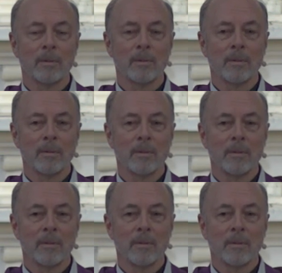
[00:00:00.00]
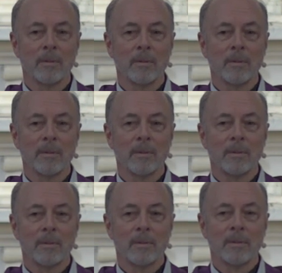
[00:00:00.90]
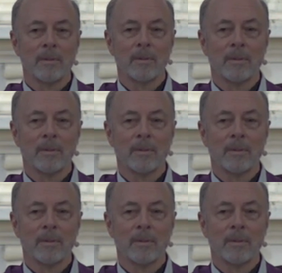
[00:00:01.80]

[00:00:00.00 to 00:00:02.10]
(silence)